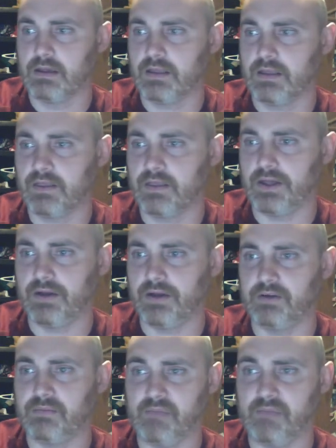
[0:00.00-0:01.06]
The
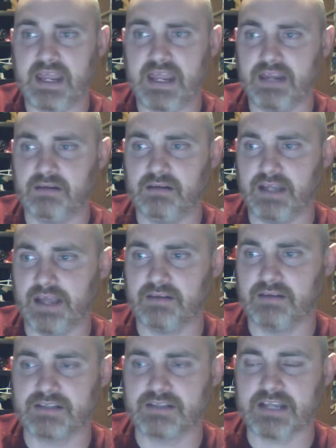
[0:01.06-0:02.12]
main, again,
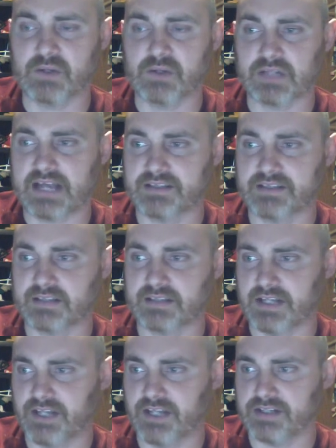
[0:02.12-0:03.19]
since I use classes, I changed the